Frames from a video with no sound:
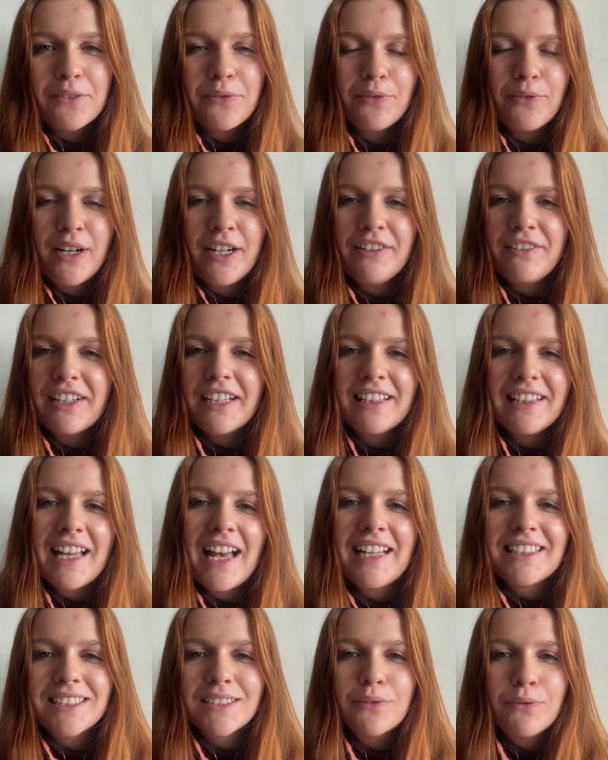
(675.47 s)
very
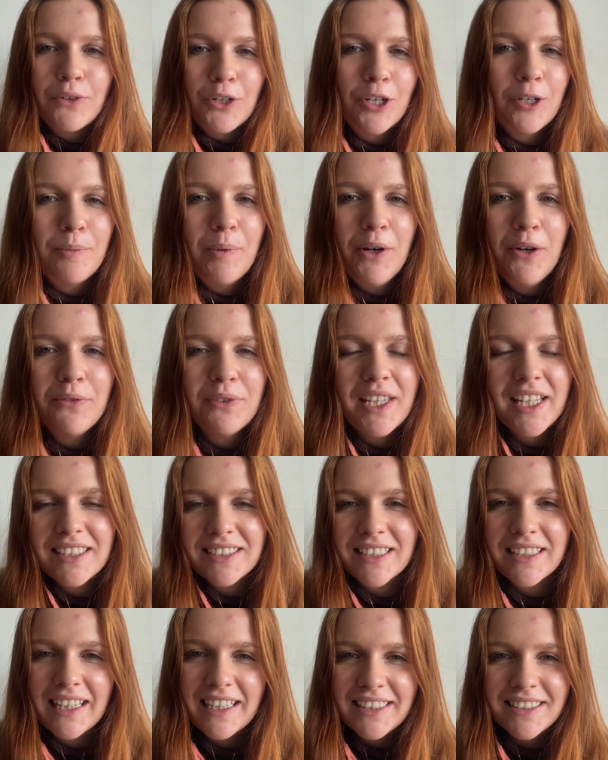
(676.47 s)
last verb of
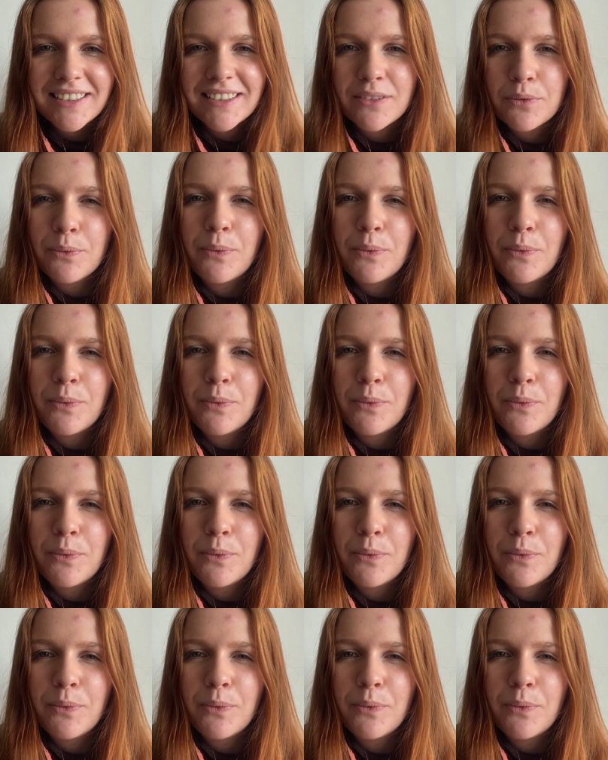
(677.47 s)
this list,